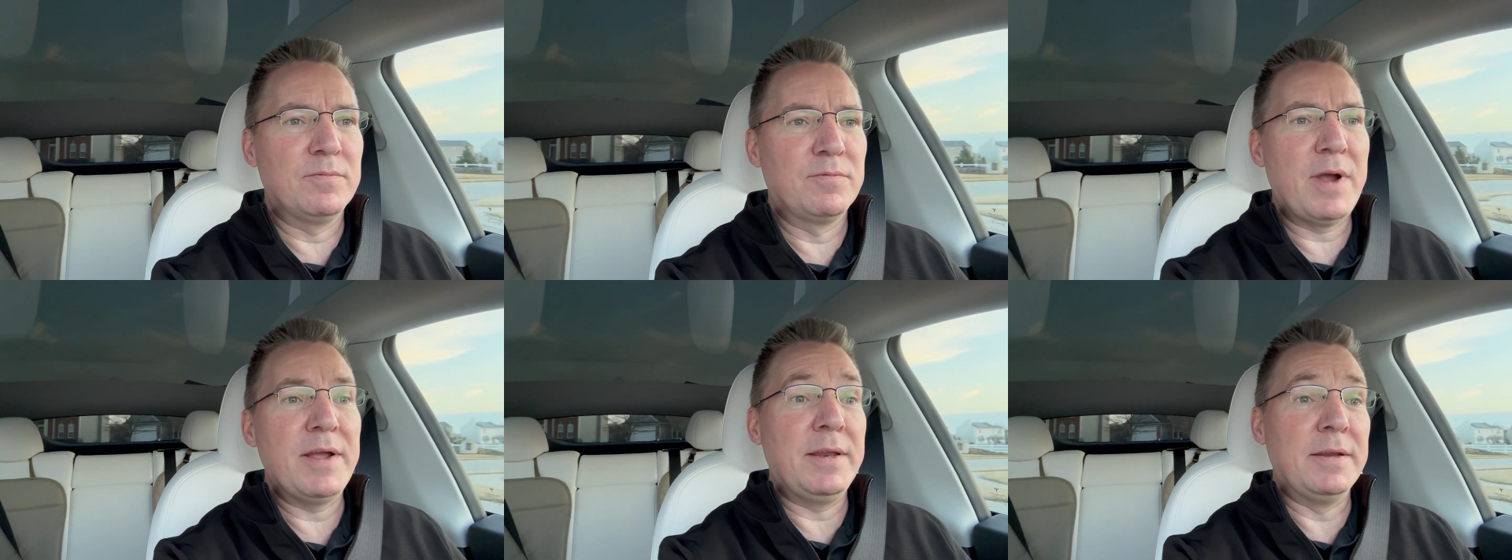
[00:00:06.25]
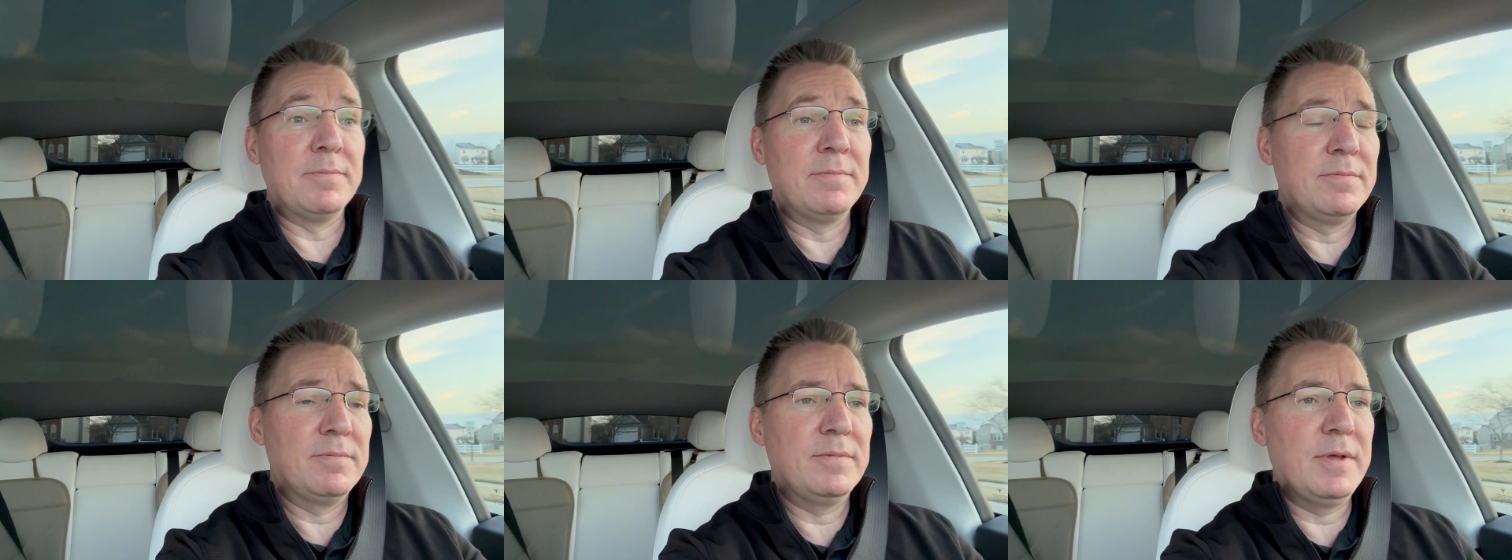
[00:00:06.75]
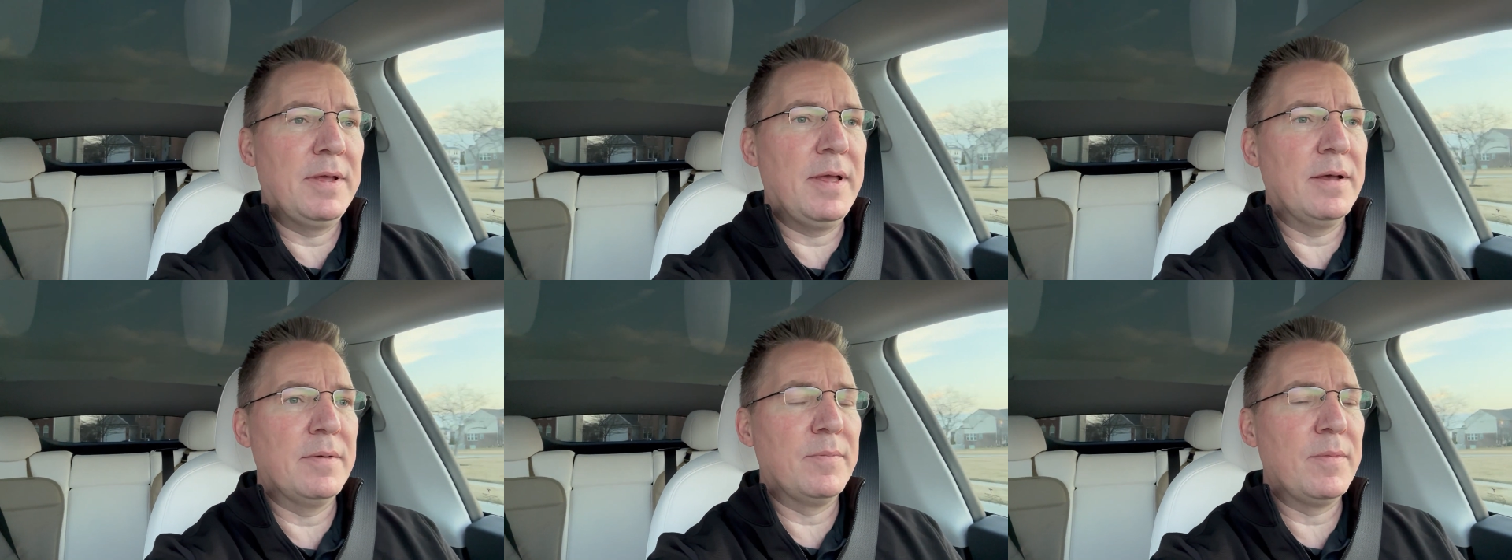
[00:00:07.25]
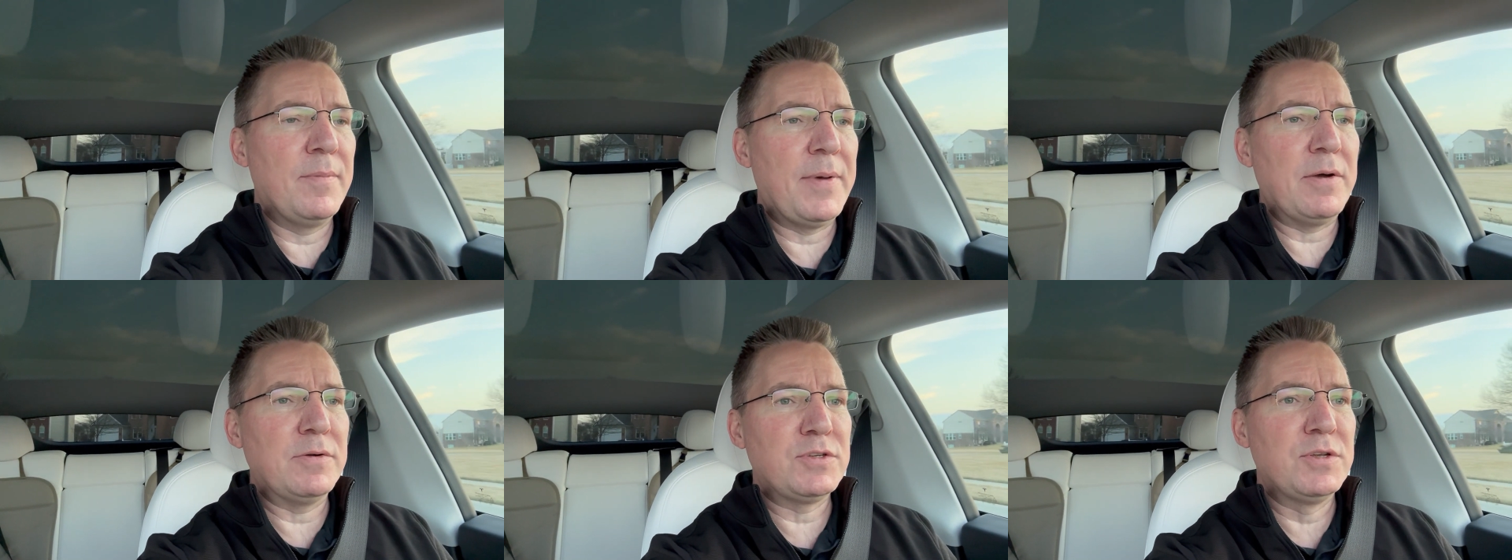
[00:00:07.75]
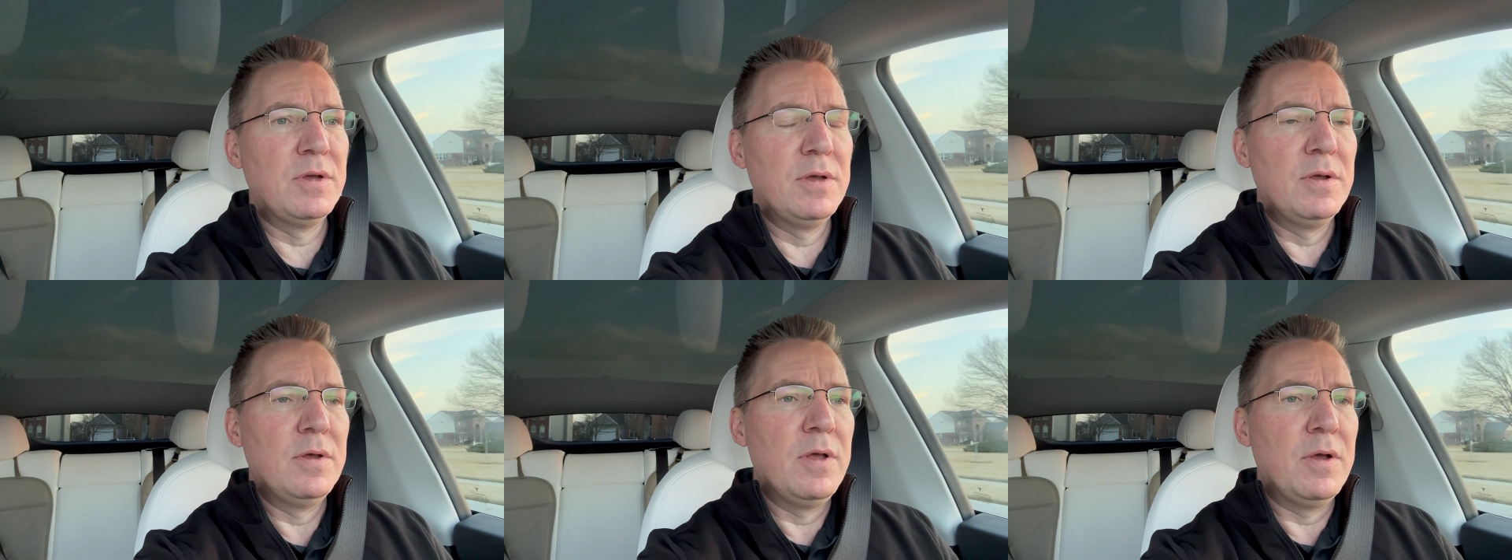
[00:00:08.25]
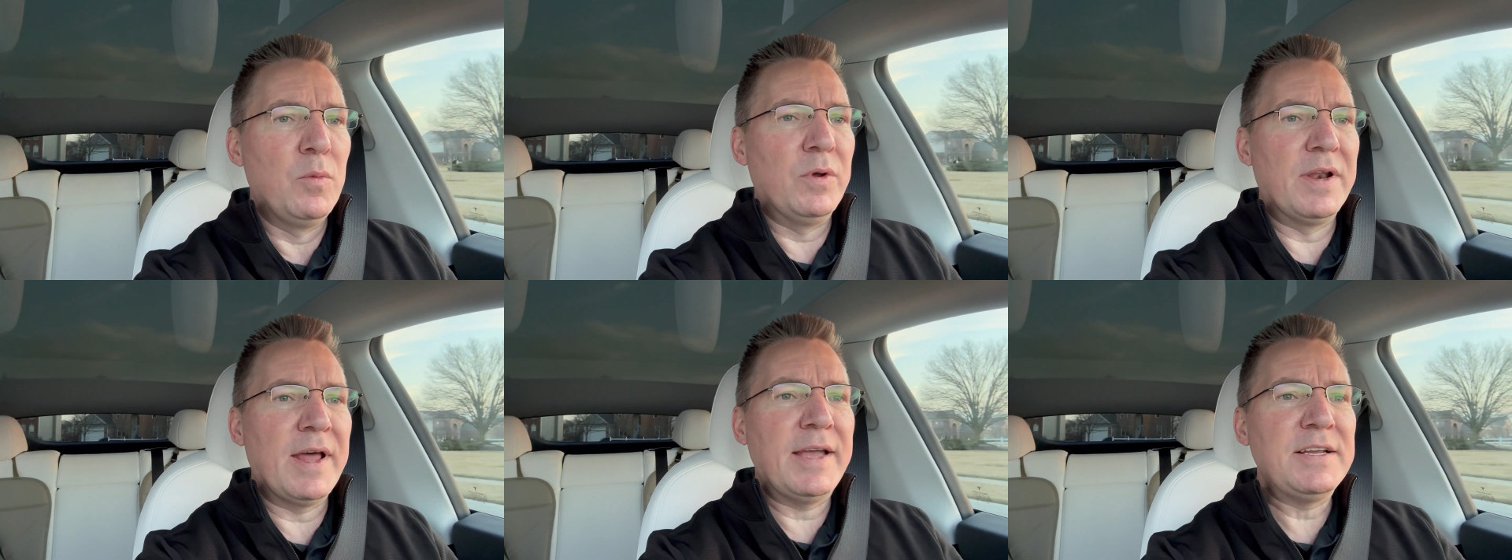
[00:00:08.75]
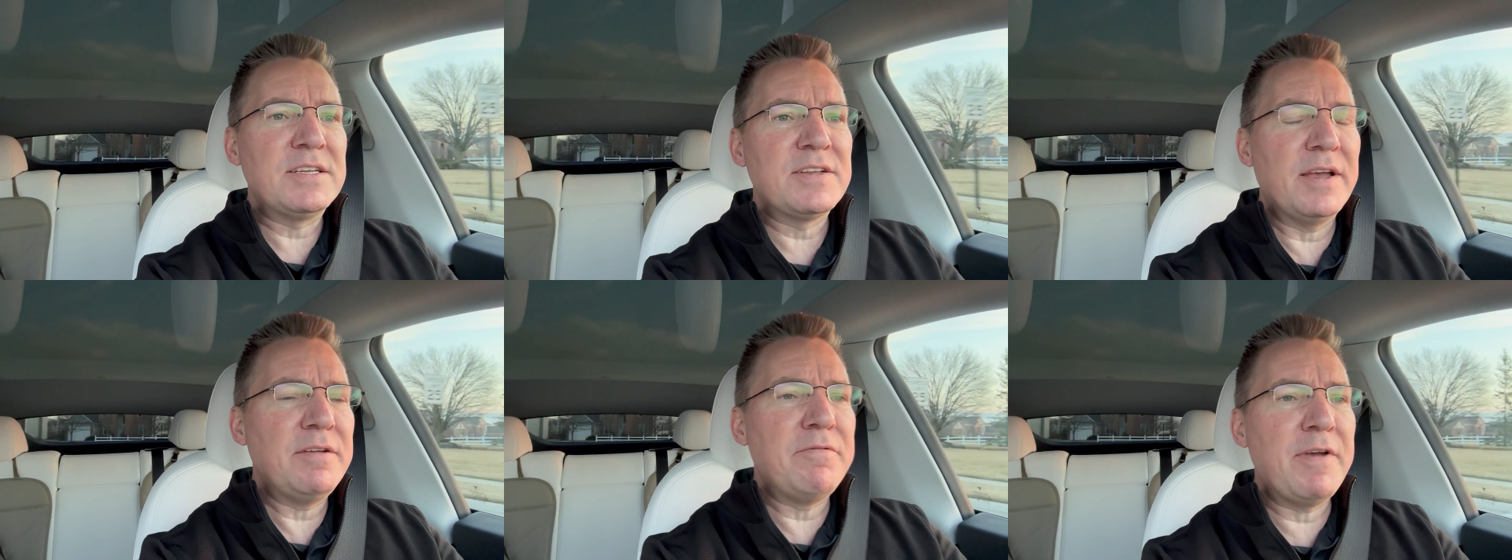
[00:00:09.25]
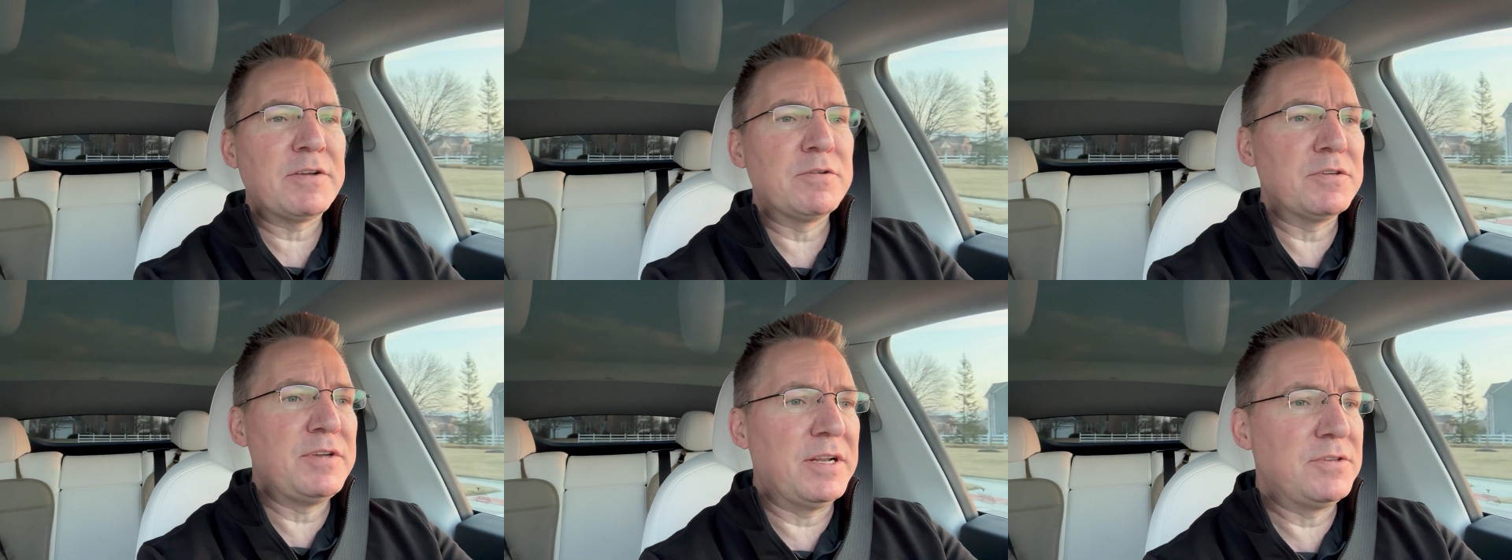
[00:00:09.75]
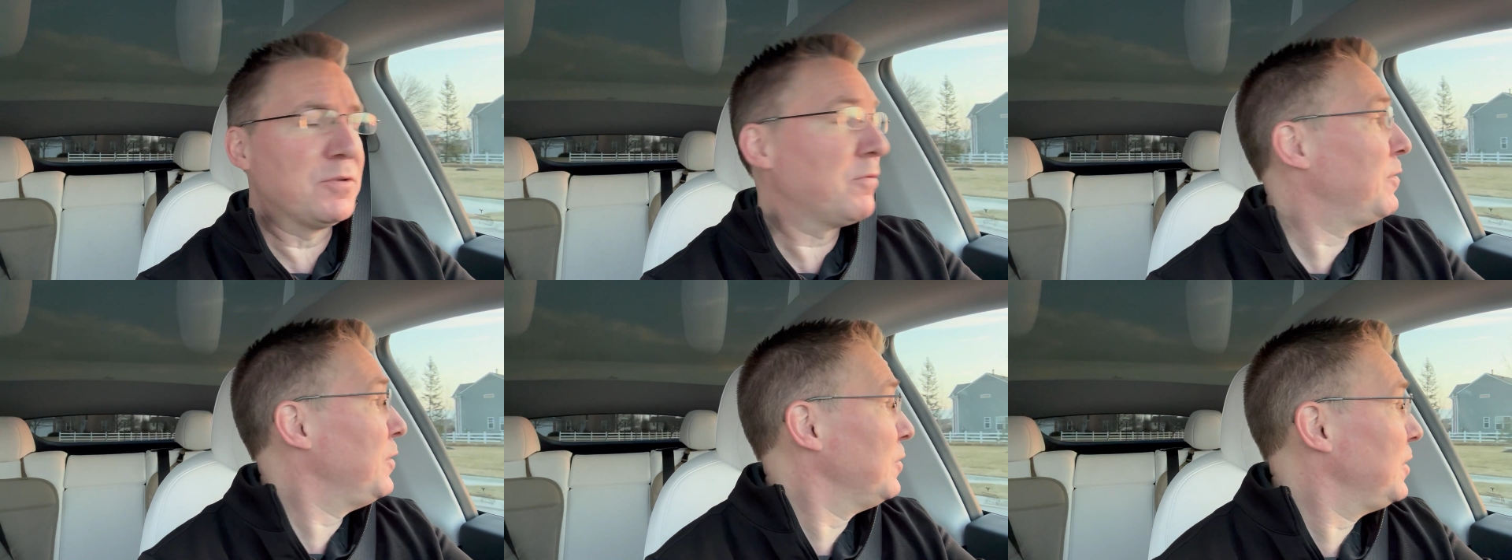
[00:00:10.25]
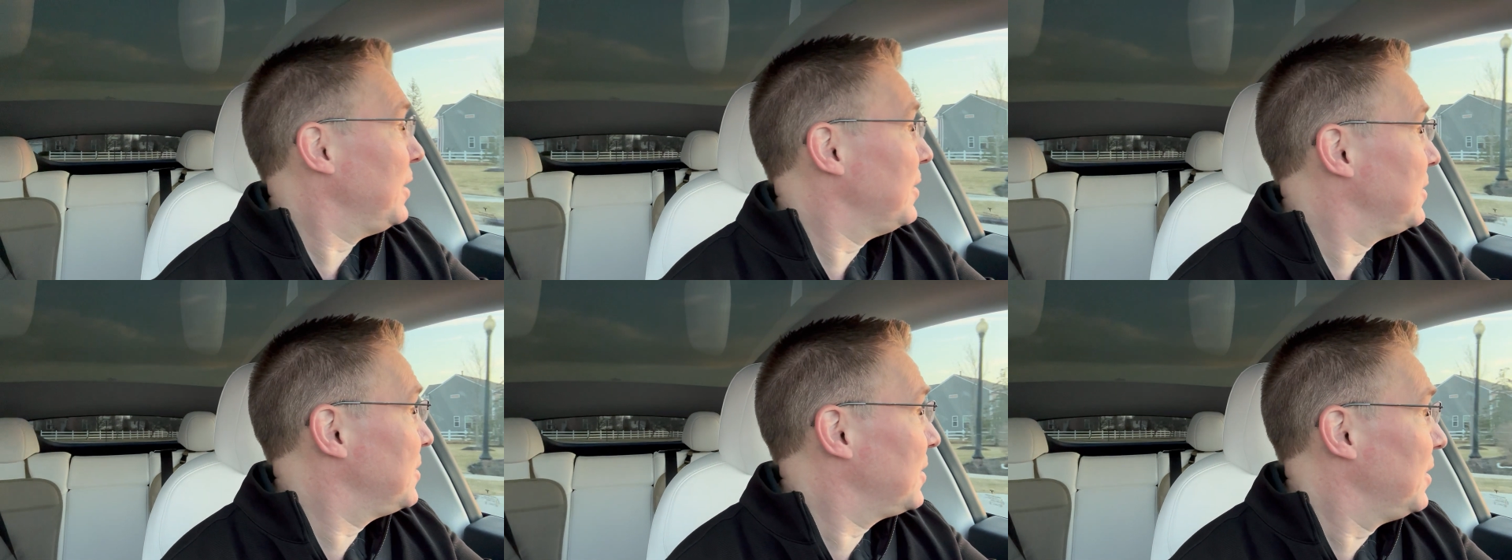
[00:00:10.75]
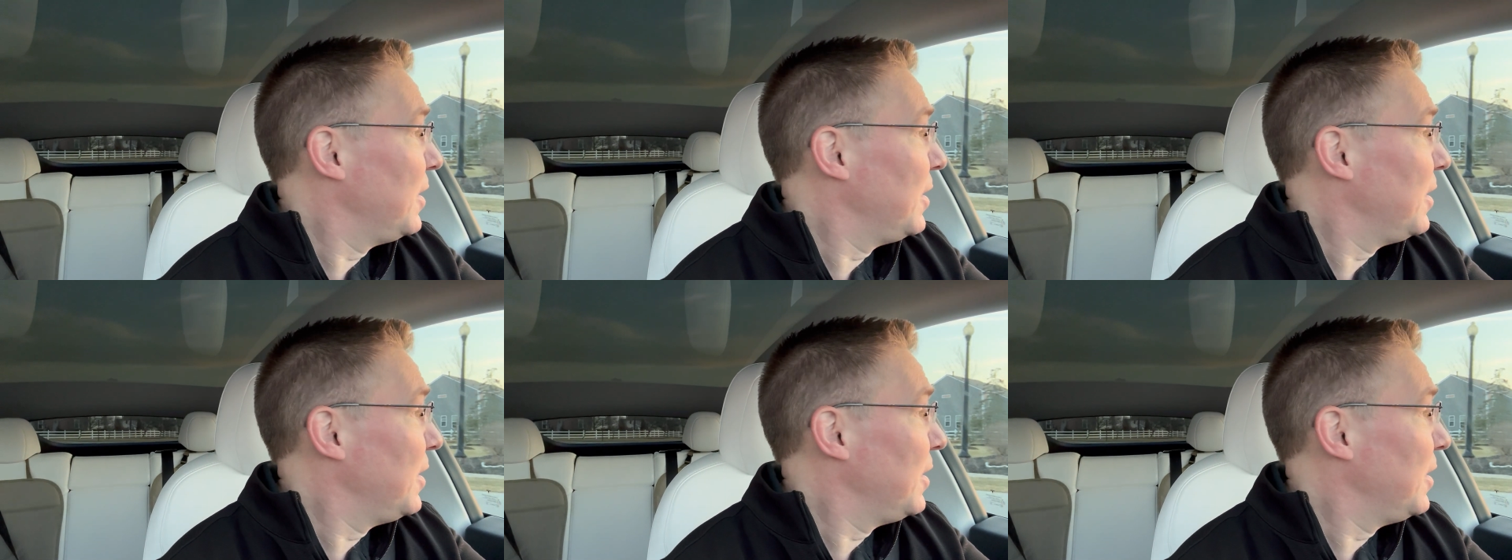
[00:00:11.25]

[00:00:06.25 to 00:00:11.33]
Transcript: writing, about what an Einstein vector tensor field is,